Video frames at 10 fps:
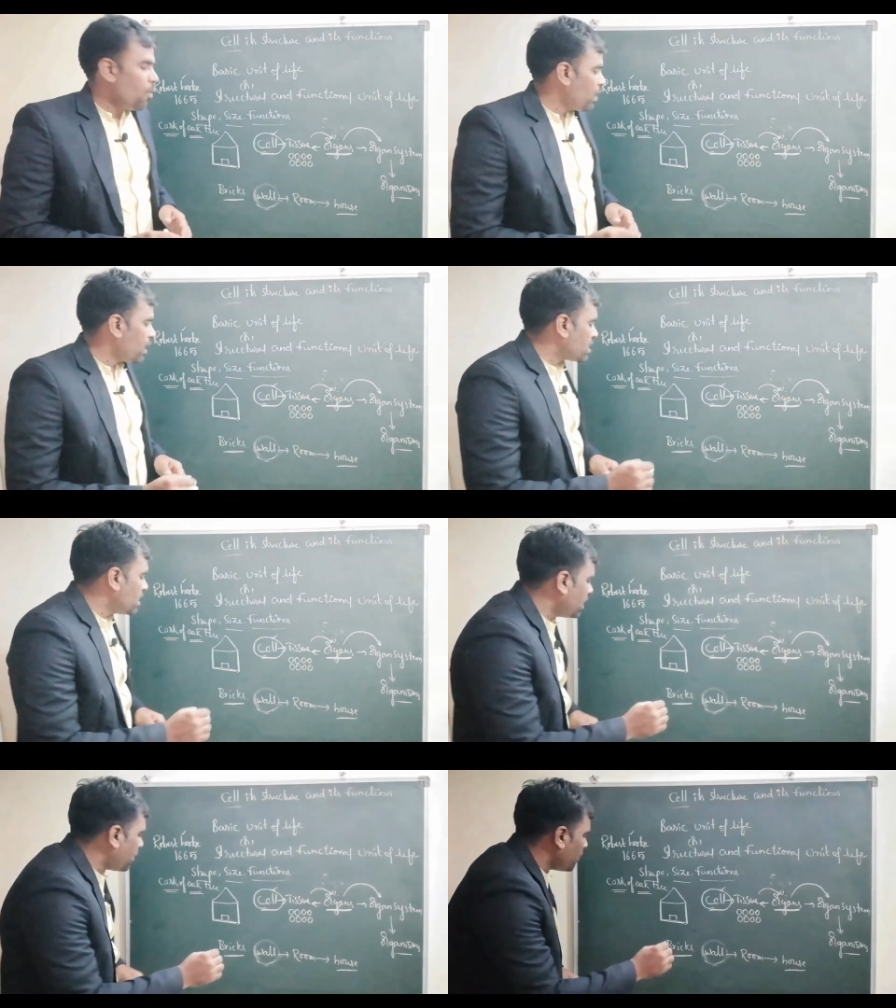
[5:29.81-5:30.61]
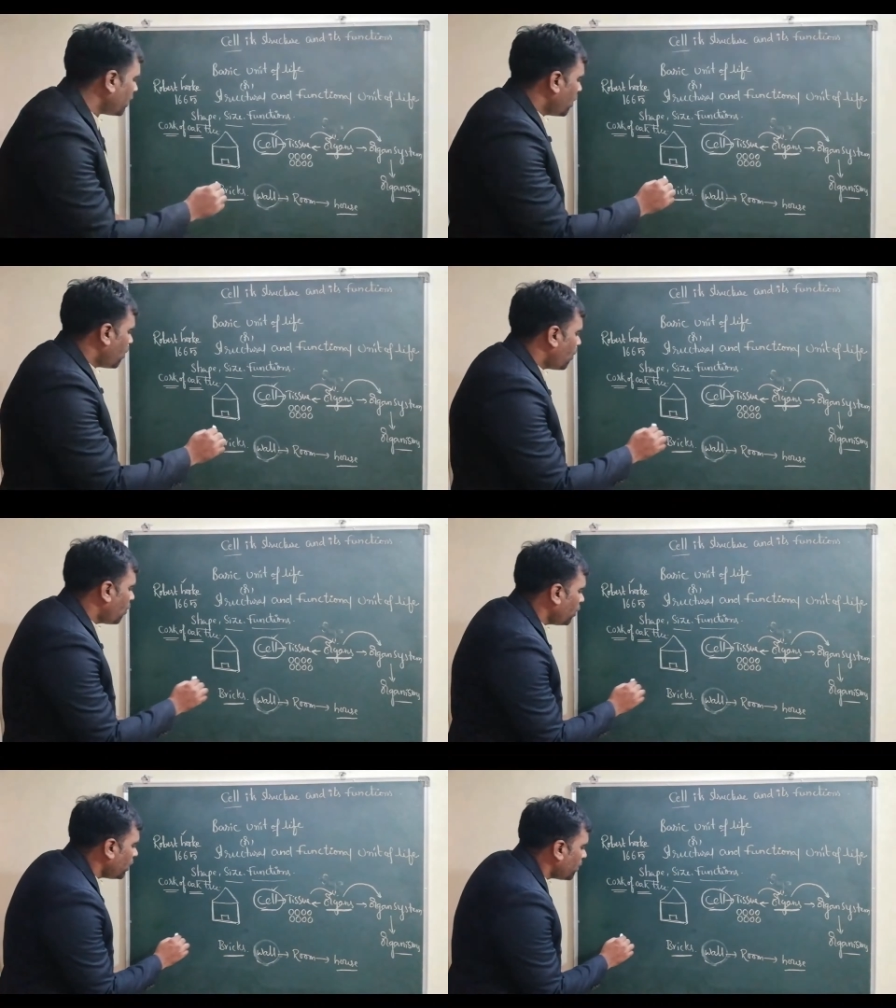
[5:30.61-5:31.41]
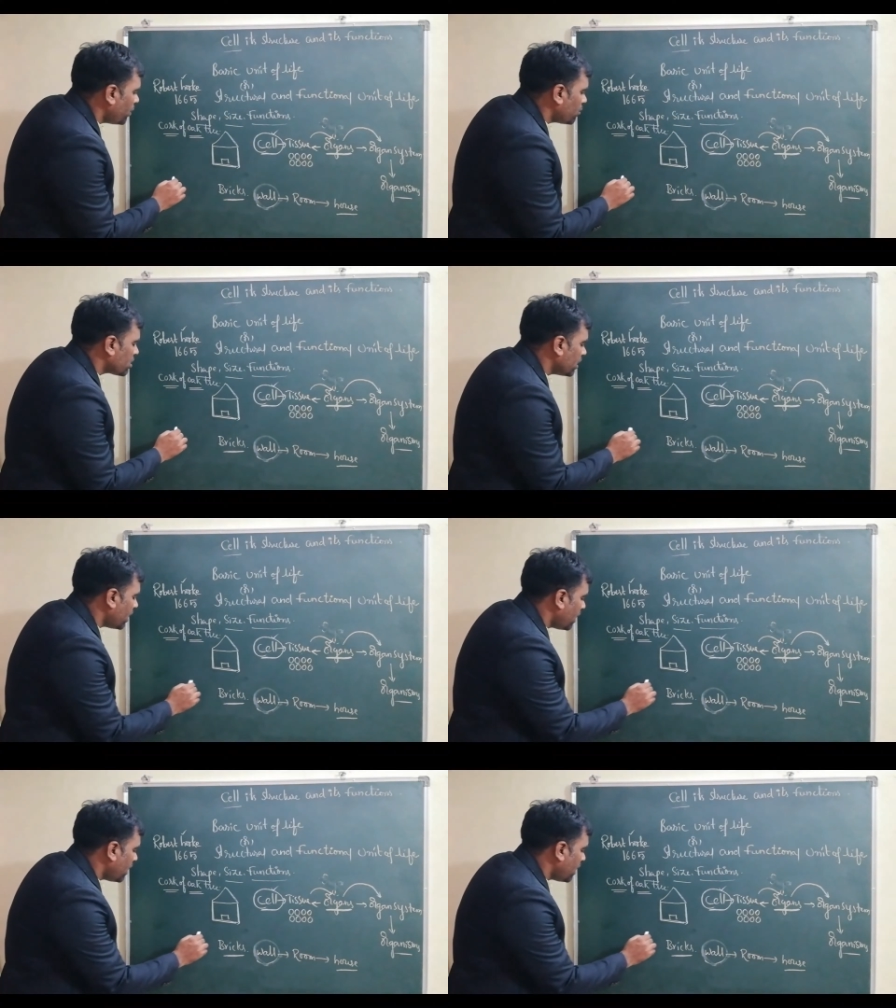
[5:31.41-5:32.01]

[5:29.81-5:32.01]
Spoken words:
We can see them only by using